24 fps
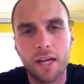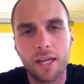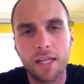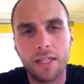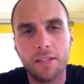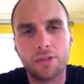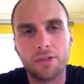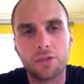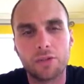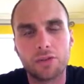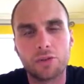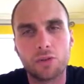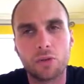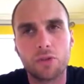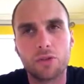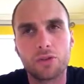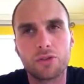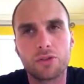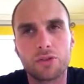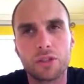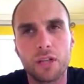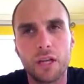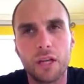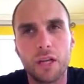Is your
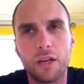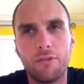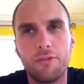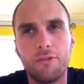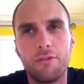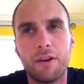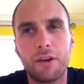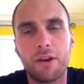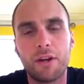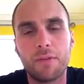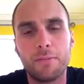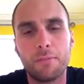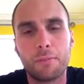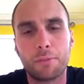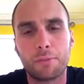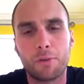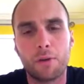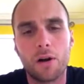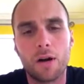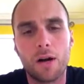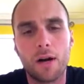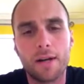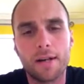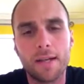source very
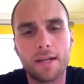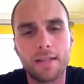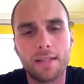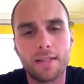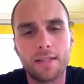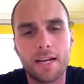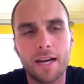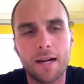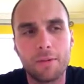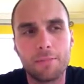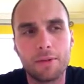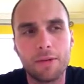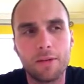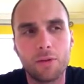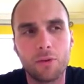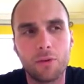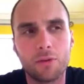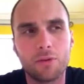broad on a topic